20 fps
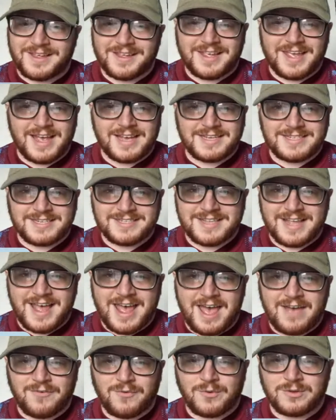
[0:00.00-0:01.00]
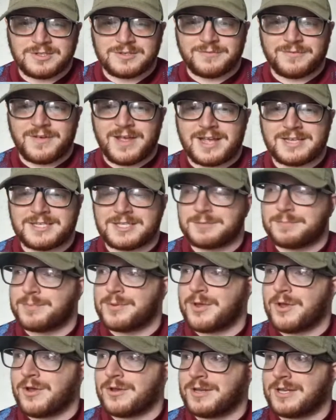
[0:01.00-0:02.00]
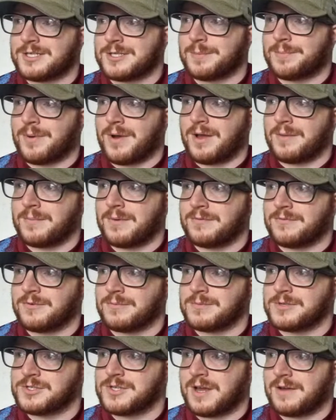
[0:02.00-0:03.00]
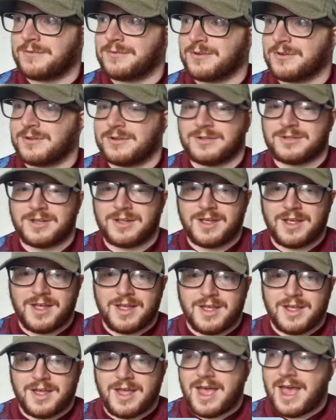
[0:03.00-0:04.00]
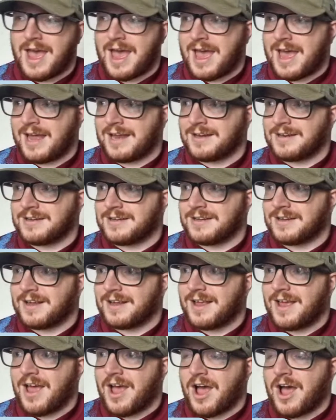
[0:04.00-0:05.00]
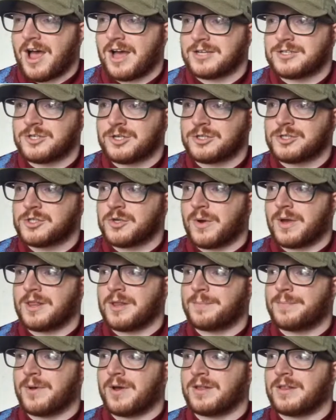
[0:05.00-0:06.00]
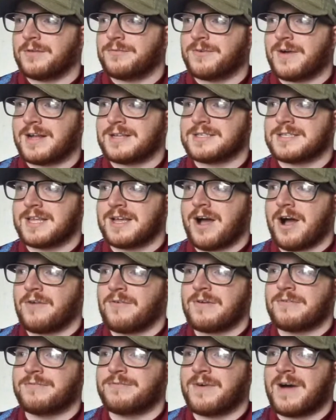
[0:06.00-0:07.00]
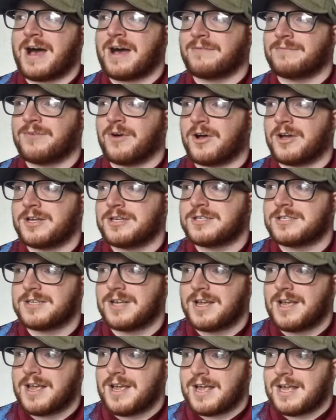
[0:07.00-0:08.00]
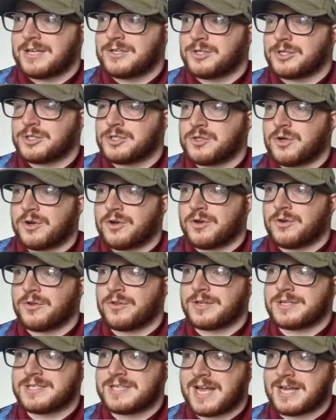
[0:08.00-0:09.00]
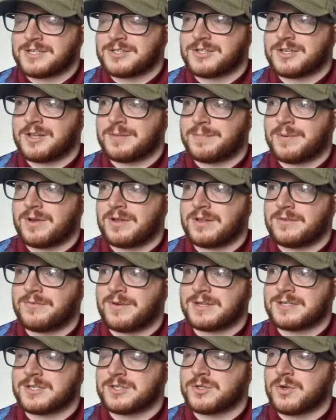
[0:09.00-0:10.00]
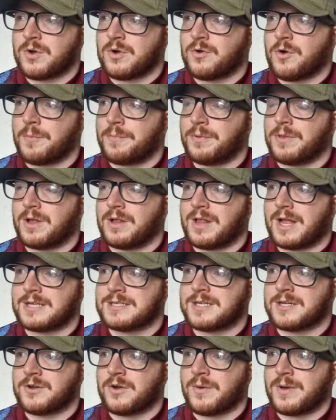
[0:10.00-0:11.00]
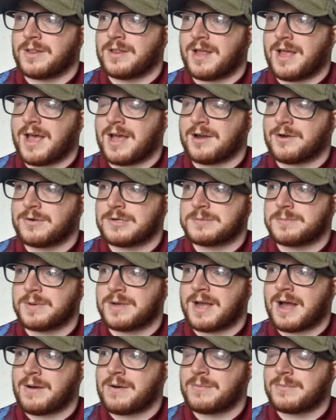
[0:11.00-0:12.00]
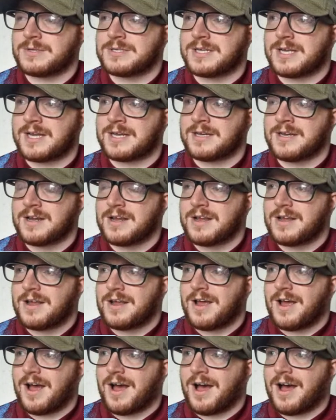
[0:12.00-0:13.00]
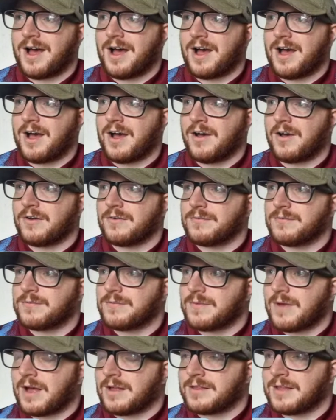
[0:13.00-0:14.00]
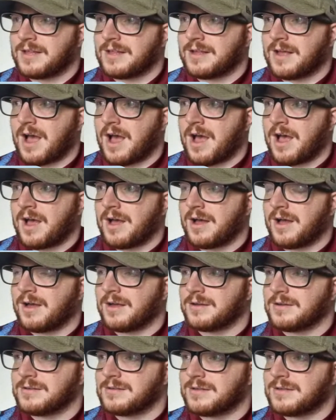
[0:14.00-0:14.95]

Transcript: Kate says there, everyone's face is pure disappointment from the Sheffield end. It's just showing the Burnley fans, they are in farm voice. It just showed another section of the Burnley fans. I saw a couple of lads I know in there. Chris McGowan was in. I think there